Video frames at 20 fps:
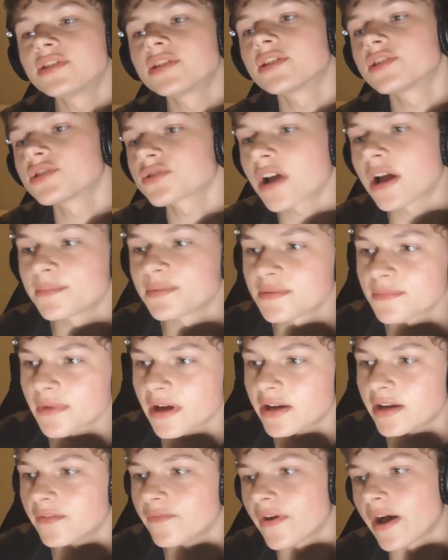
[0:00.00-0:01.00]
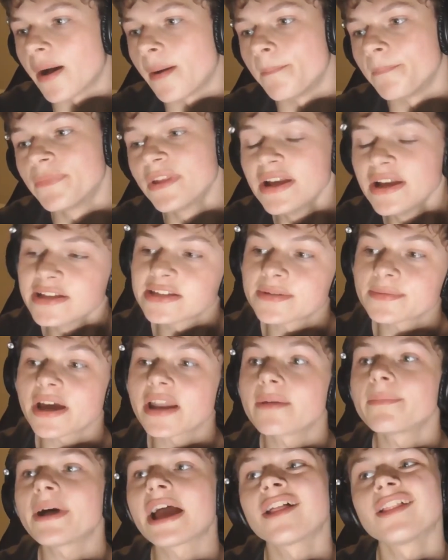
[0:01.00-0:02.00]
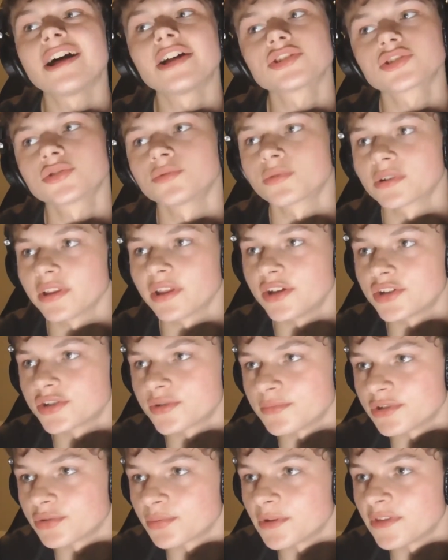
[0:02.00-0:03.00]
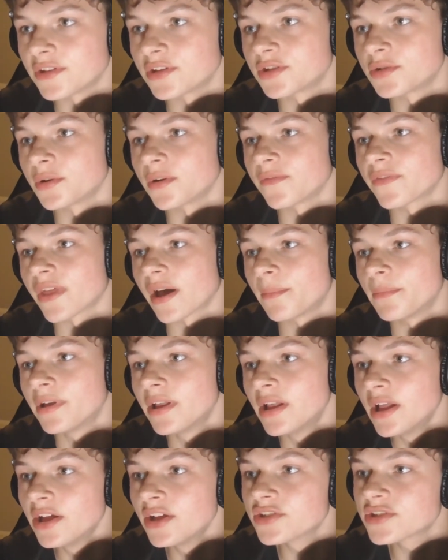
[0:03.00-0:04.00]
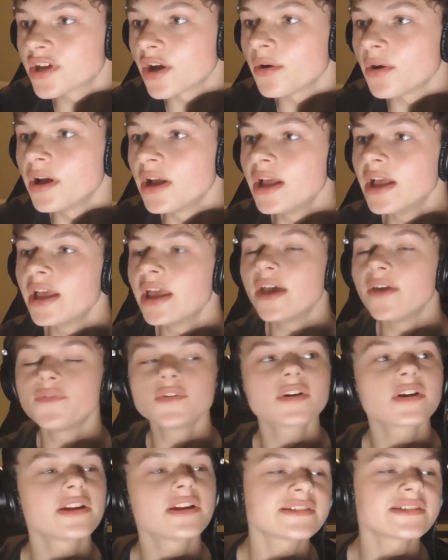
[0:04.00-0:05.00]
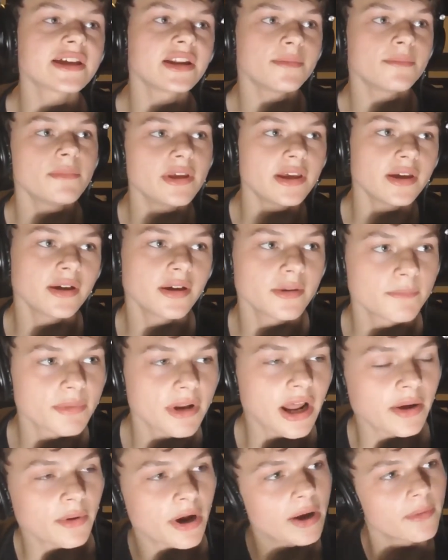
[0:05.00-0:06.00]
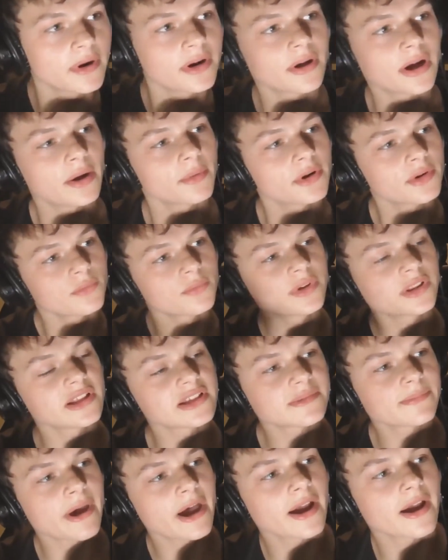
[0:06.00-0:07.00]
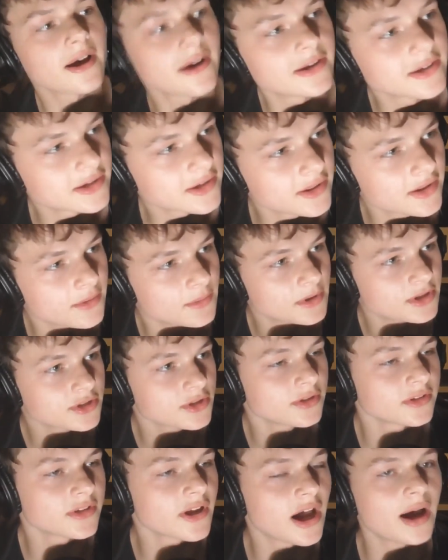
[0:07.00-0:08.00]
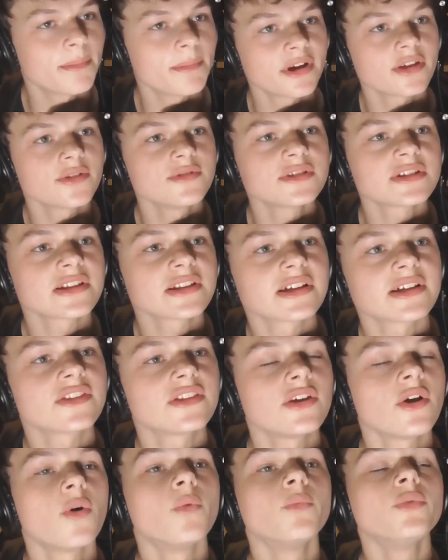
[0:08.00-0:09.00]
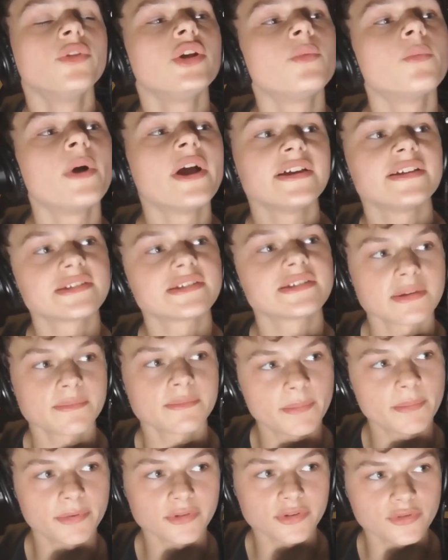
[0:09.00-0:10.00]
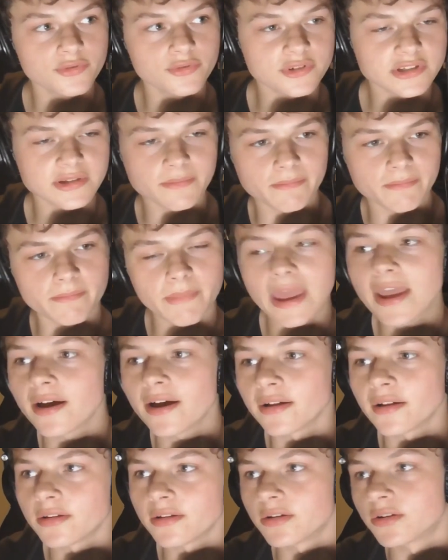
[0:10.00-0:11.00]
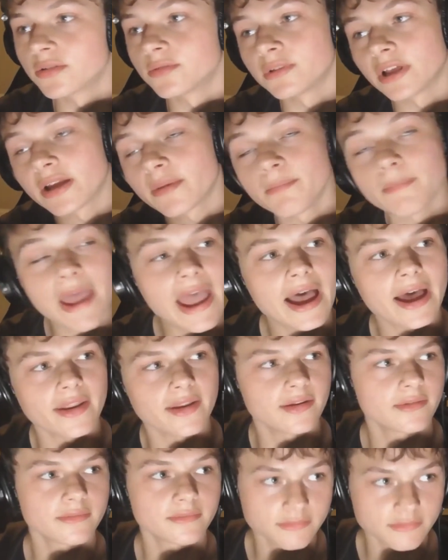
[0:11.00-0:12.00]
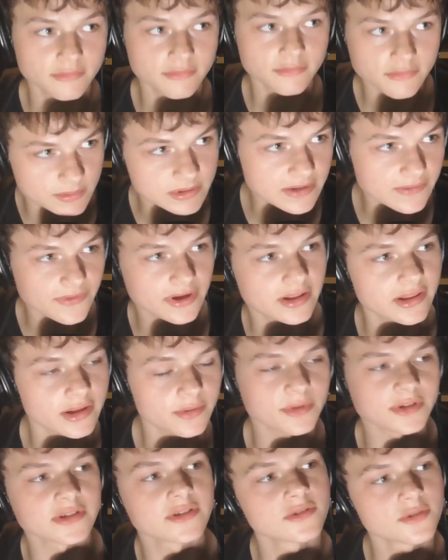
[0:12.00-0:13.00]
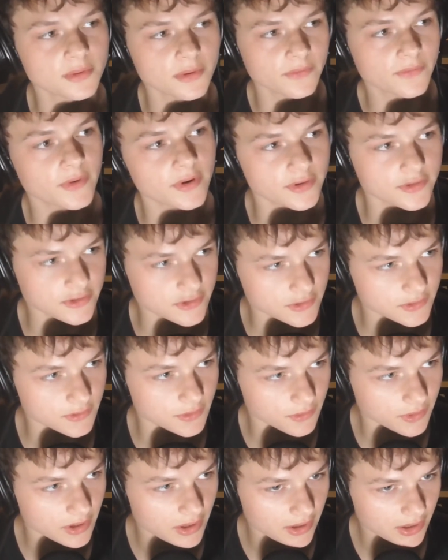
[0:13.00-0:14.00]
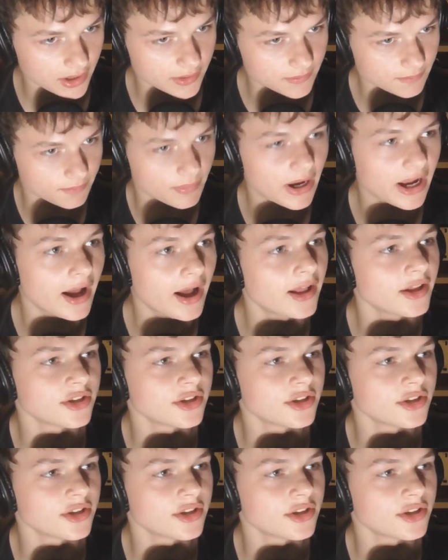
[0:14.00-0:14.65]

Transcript: it to describe some kind of biological relation between the two of them. So if you're gonna say to me, but I want to reel us back on to the original topic. You said like the only ways that people use male or like man specifically was to refer to biology.